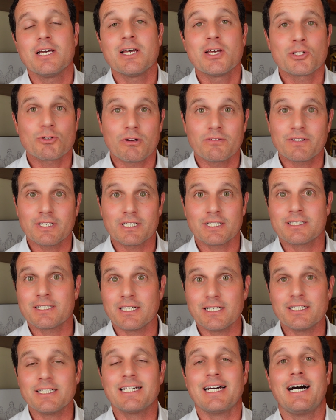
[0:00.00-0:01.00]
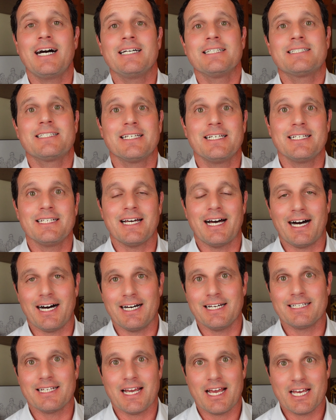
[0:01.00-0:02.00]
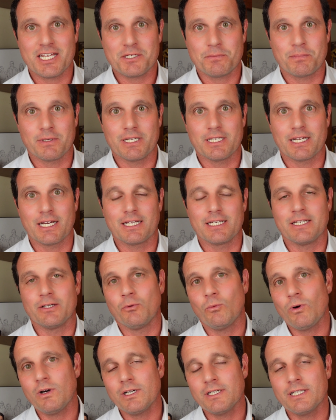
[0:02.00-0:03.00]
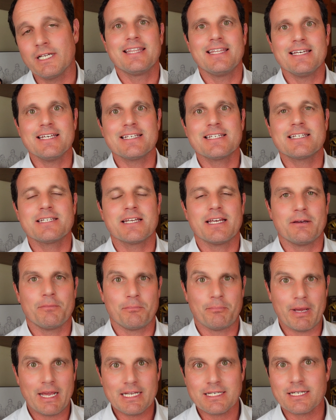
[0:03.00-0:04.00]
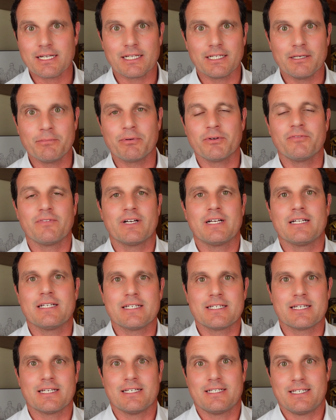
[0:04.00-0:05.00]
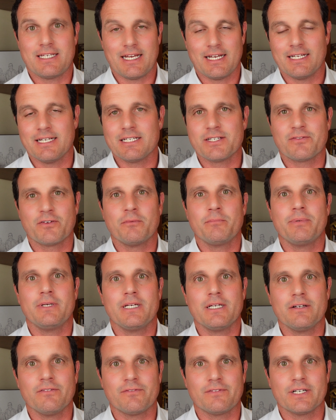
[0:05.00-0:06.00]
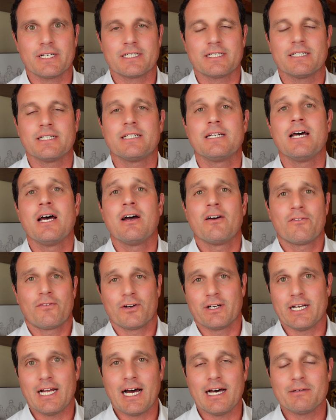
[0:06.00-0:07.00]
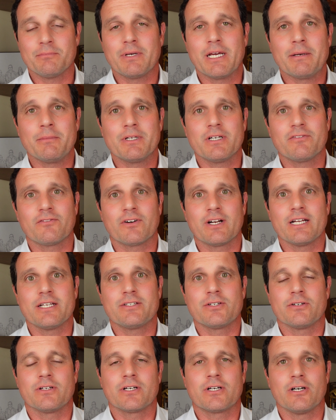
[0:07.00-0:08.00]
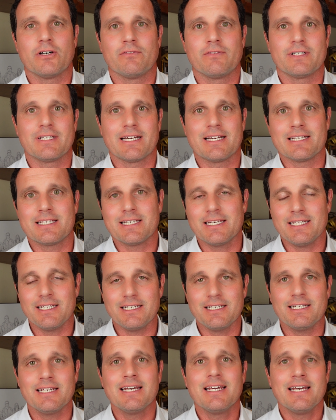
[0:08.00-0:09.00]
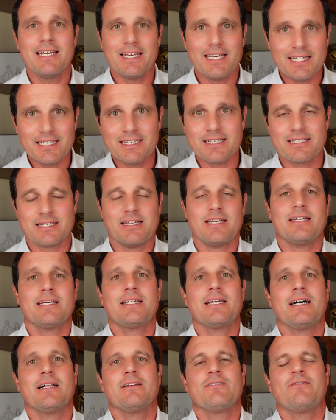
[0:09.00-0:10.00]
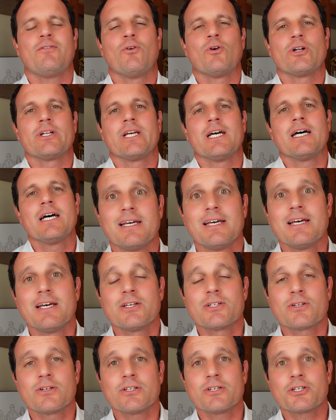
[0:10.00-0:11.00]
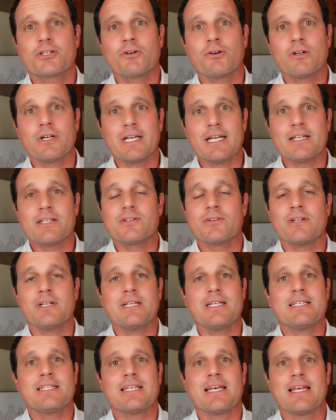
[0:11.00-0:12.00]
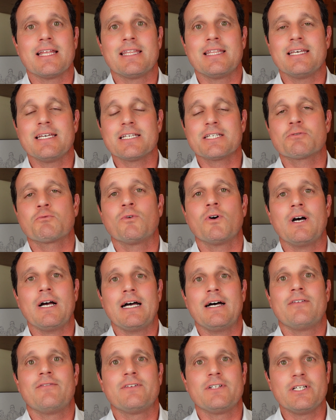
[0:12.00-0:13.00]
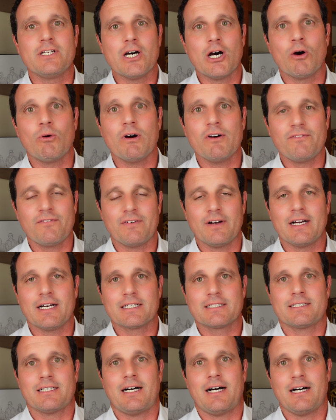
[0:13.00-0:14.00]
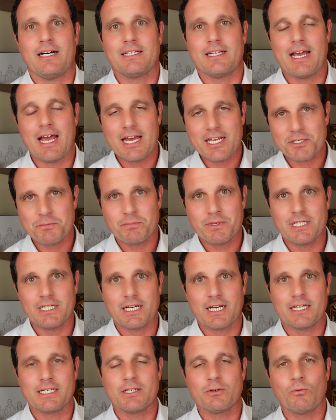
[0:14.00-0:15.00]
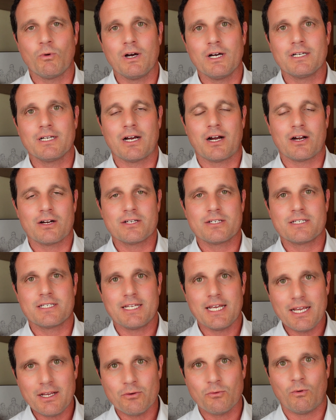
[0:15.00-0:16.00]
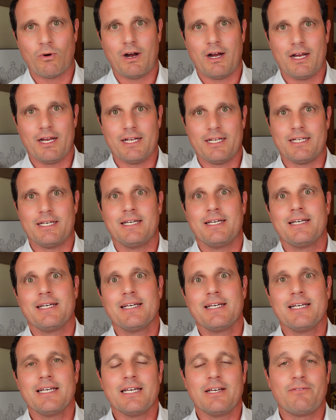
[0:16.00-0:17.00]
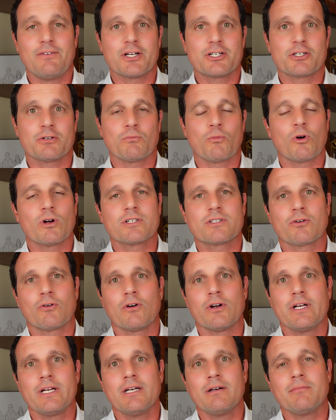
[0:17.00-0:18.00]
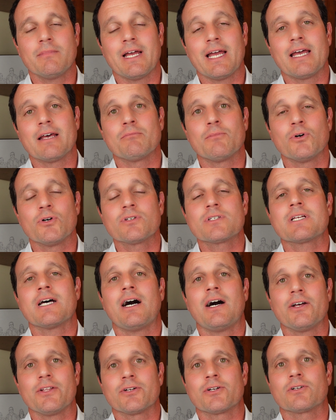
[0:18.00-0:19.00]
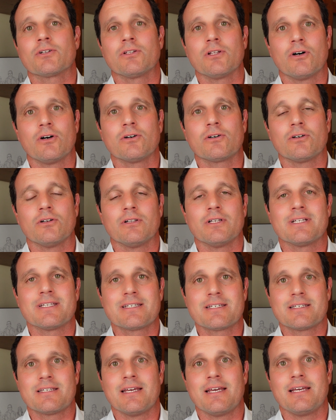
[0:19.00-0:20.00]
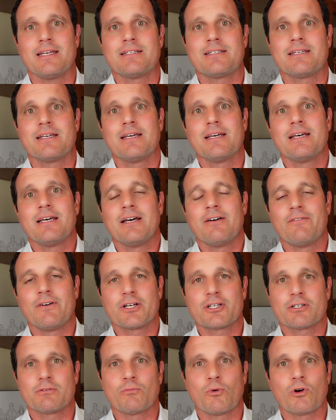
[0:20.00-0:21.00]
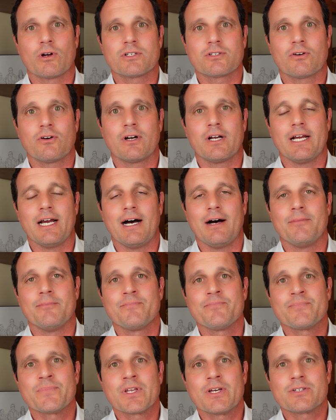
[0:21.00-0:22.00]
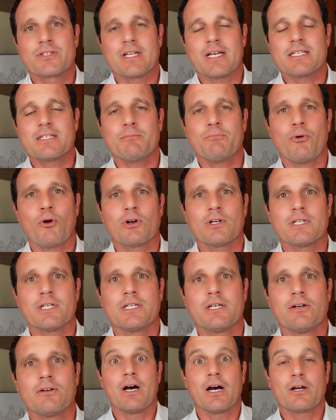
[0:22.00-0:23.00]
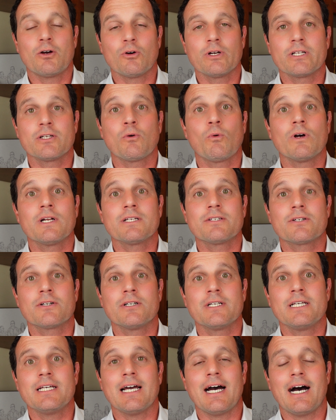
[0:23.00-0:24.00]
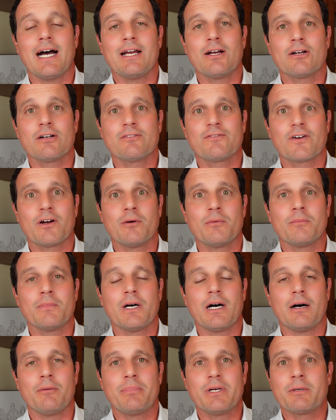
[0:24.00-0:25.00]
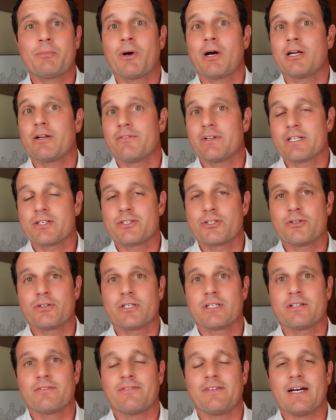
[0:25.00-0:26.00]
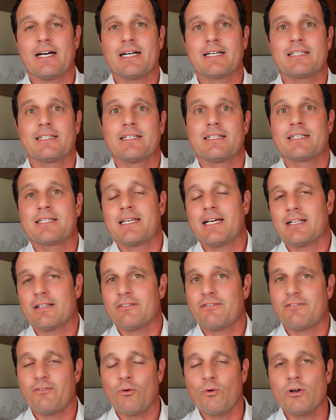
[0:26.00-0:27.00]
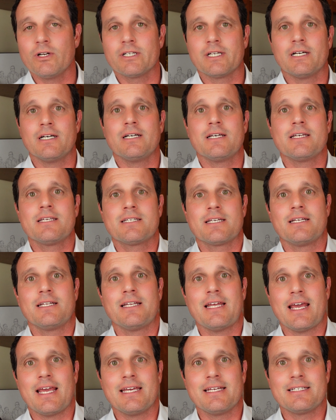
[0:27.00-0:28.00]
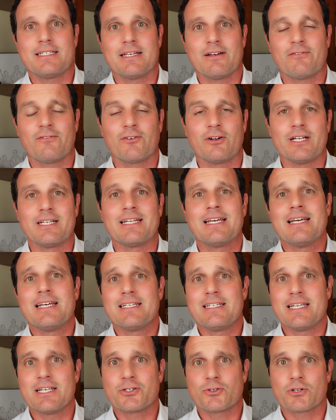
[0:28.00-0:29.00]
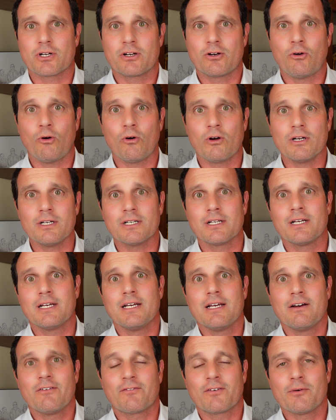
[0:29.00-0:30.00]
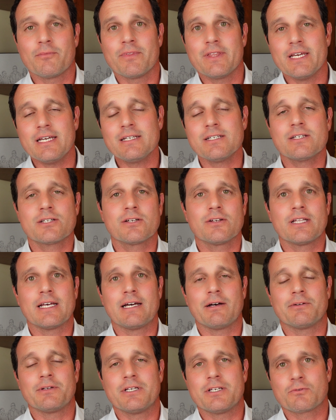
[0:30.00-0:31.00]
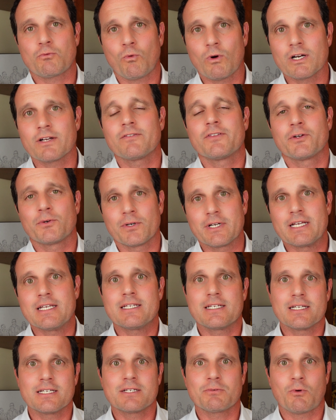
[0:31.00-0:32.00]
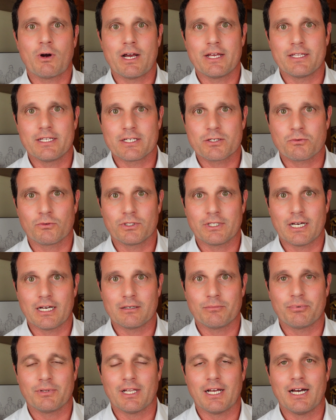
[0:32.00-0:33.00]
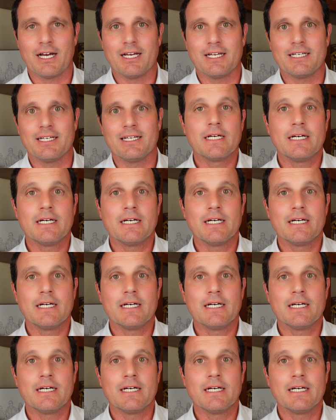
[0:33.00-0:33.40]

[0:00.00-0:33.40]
So I've done a ton of content on SB 91. This basically prevents tenants from being evicted for non-payment of rent due to COVID-19 in the state of California. So the short answer is this will have no effect on SB 91, our statewide eviction moratorium, and most other local and state eviction moratoria. So that's important to note. According to one attorney I heard from, a big part of it is due to the fact that California is in a different district court from this, so that is one of the reasons why this will not apply.